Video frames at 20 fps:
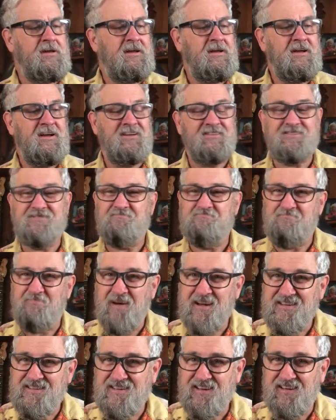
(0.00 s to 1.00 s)
It's
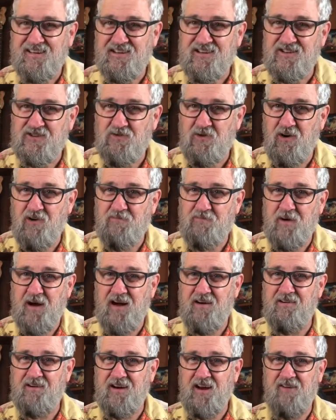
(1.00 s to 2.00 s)
basically a 12
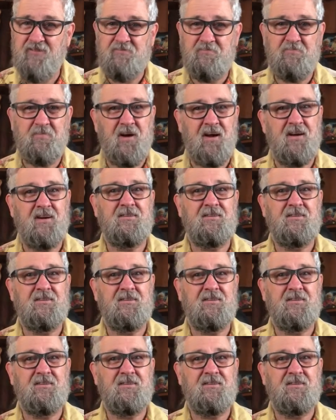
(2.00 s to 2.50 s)
bar in F, but